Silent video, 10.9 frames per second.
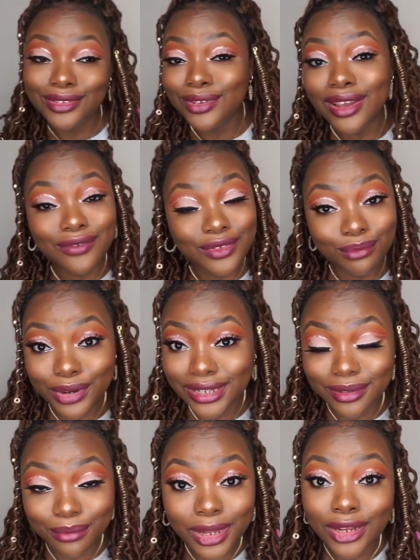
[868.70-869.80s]
You don't have to break
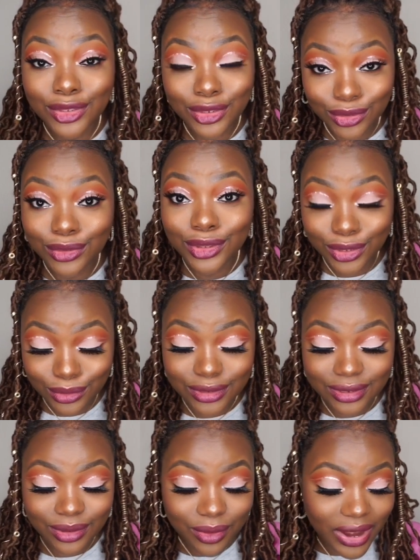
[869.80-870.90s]
the bank to look
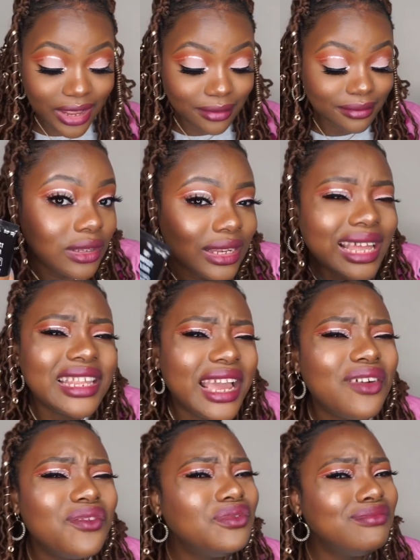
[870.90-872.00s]
cute, all right? And they
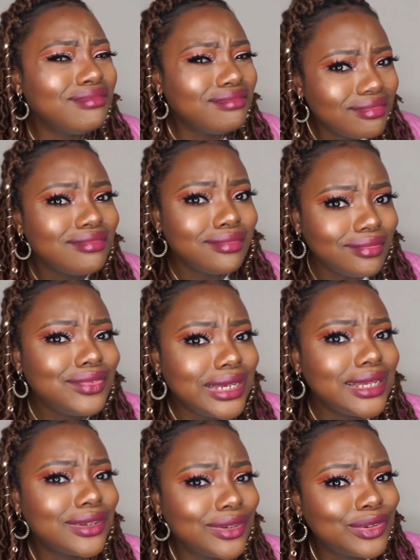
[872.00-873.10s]
have
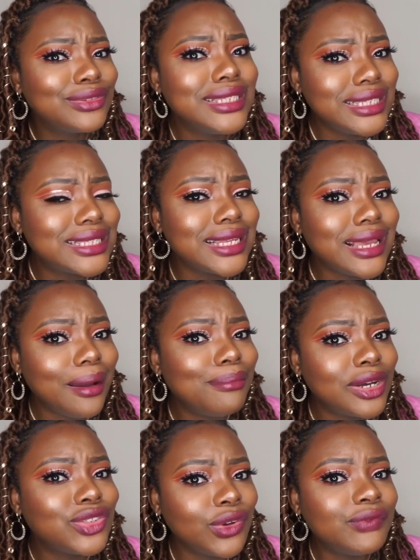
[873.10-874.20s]
really decent
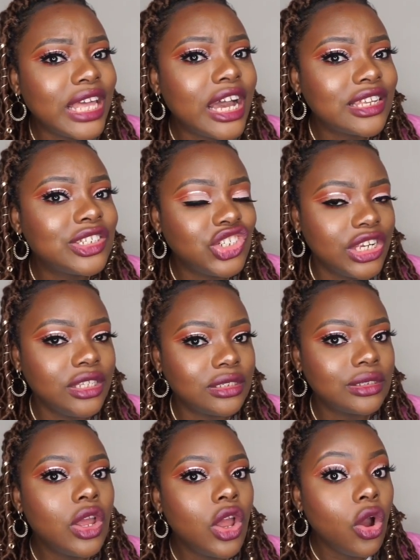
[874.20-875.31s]
amount of dark shades
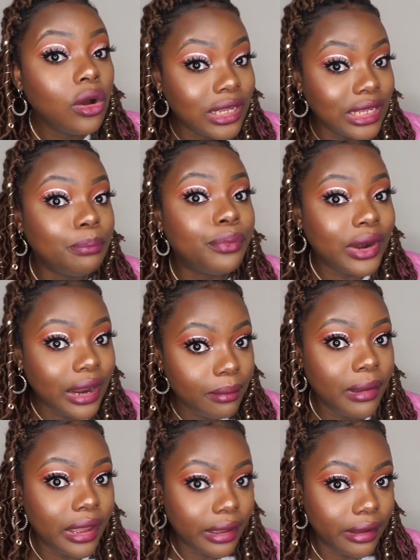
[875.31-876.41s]
in
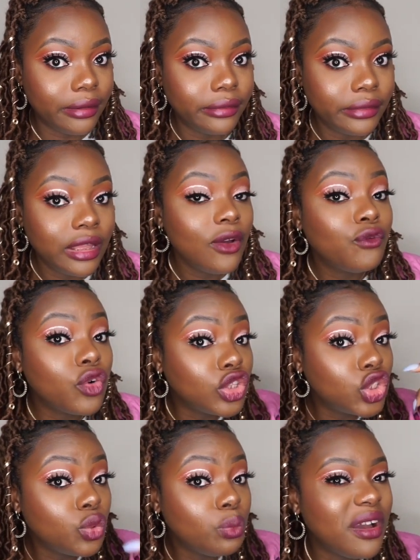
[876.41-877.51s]
Primark for a
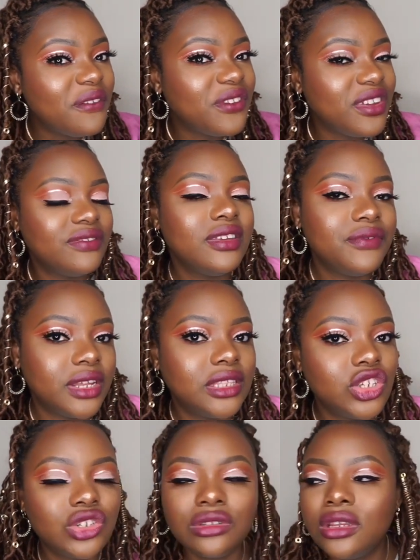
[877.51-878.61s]
£2.50
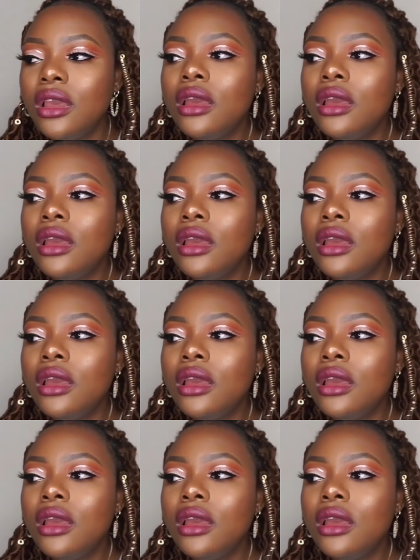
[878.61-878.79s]
foundation.